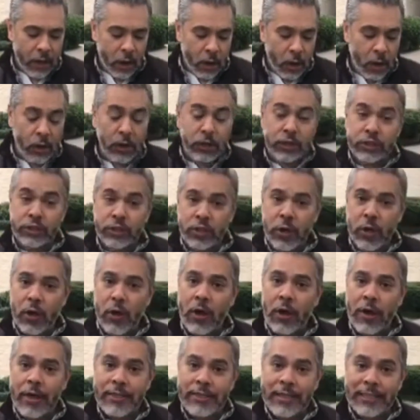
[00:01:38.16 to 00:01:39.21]

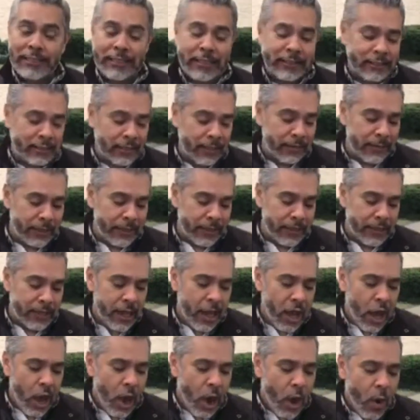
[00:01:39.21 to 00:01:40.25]
Also, this activity
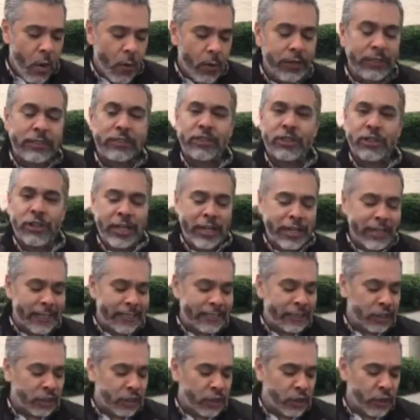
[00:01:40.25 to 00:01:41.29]
will
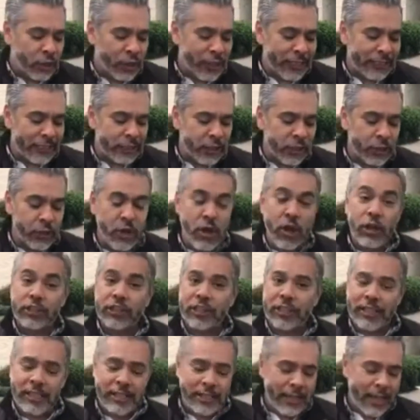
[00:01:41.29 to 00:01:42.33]
trigger students'
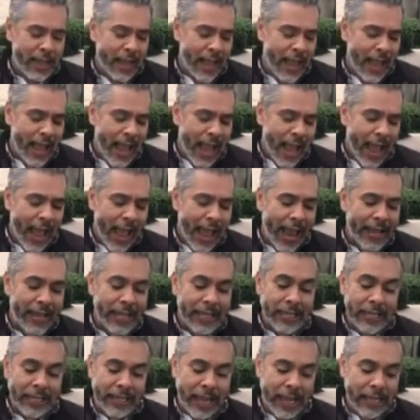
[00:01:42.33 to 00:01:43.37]
curiosity and
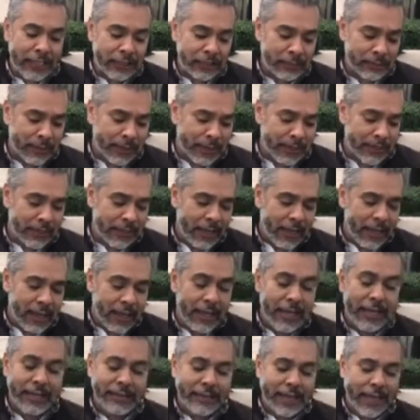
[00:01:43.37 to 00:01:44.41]
engagement
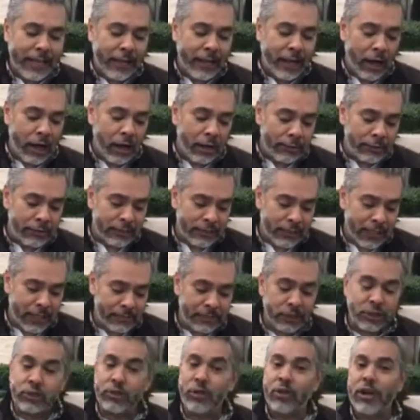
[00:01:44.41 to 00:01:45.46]
in the
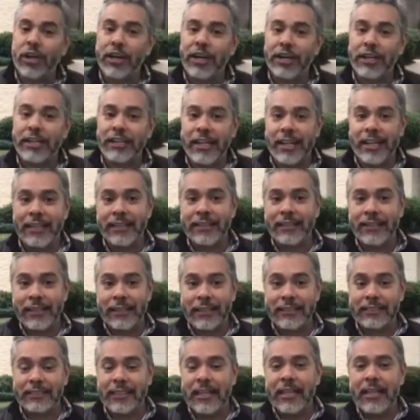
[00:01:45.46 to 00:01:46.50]
concepts to learn in
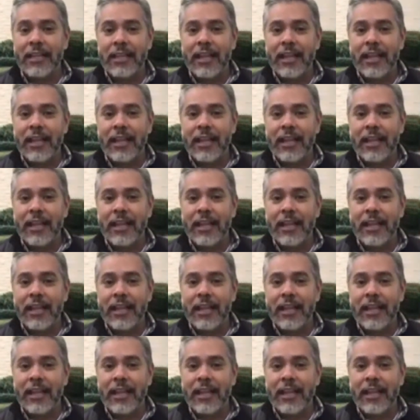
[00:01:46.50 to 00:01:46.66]
this